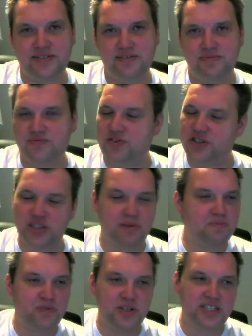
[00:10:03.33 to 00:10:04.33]
For
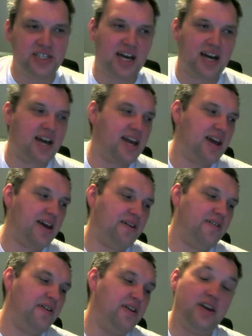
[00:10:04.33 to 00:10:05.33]
some reason
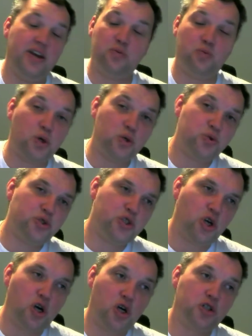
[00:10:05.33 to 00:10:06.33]
it won't
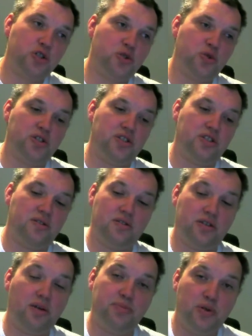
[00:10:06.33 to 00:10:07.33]
talk to the
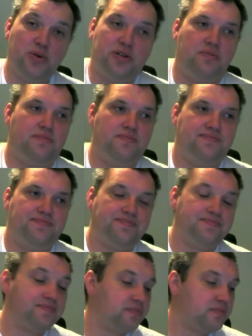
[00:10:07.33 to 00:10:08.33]
computer.
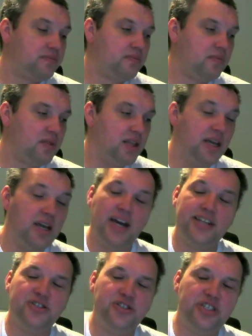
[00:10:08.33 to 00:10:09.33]

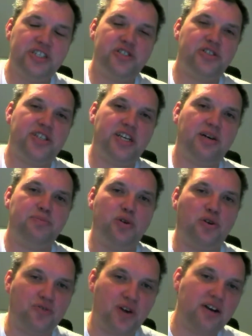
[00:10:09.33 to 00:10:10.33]
and you need to set up
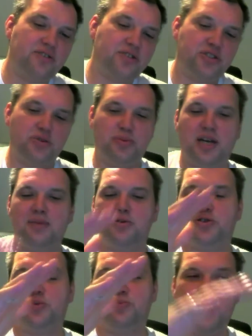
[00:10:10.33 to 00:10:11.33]
your router to be able
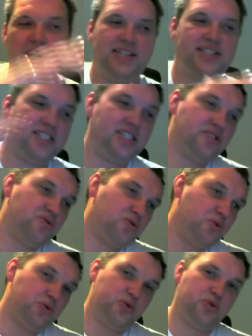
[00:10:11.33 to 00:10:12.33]
to pass this
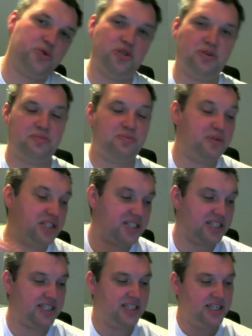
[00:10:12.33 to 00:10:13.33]
through to your
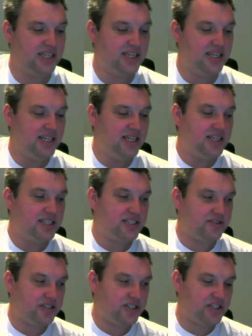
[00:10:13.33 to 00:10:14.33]
PC. So
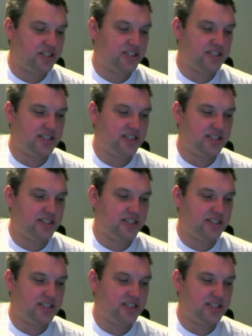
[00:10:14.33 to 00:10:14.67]
it's just